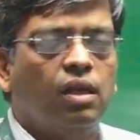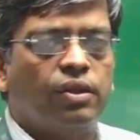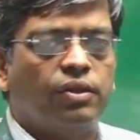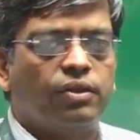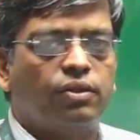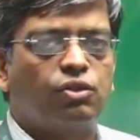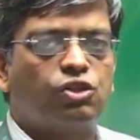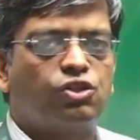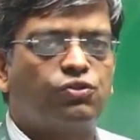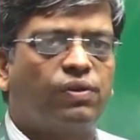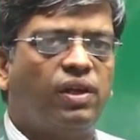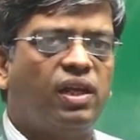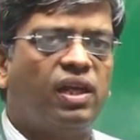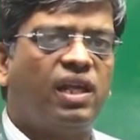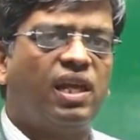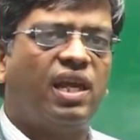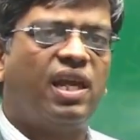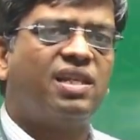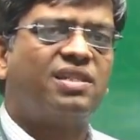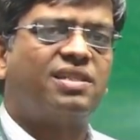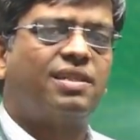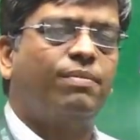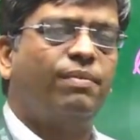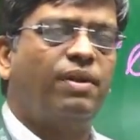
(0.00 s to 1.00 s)

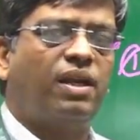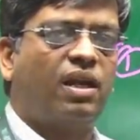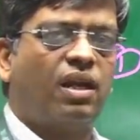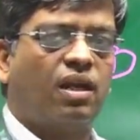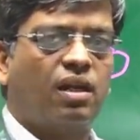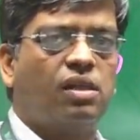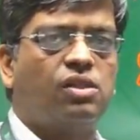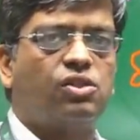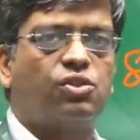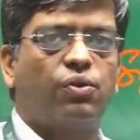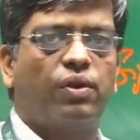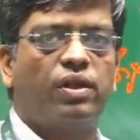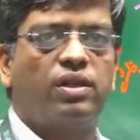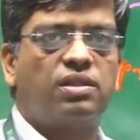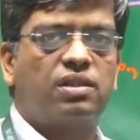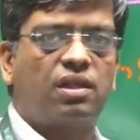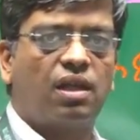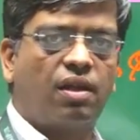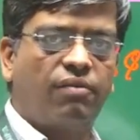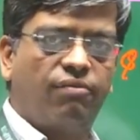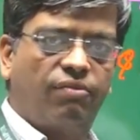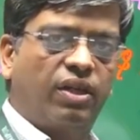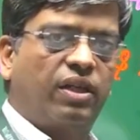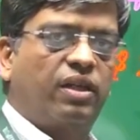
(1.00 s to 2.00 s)
Usually asymmetrical joints
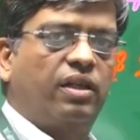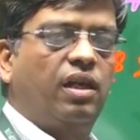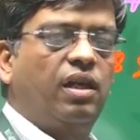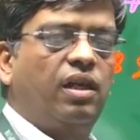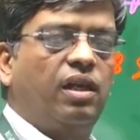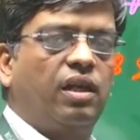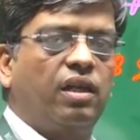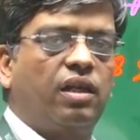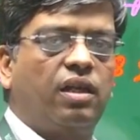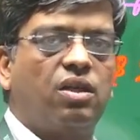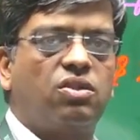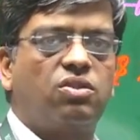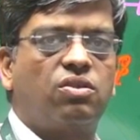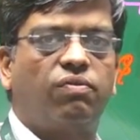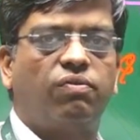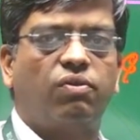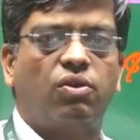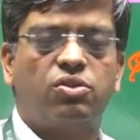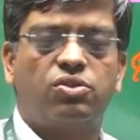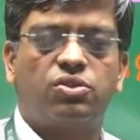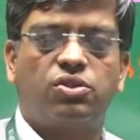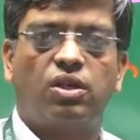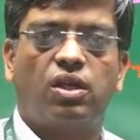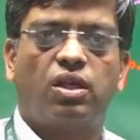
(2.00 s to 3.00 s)
are affected in case of
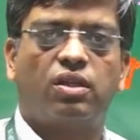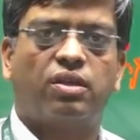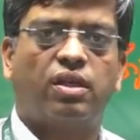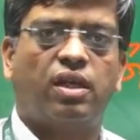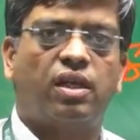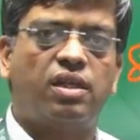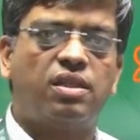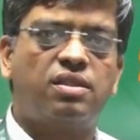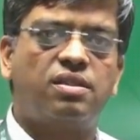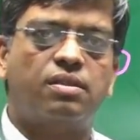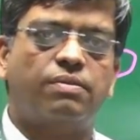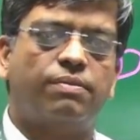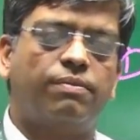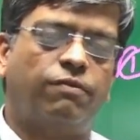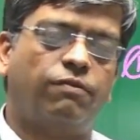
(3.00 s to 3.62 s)
osteoarthritis.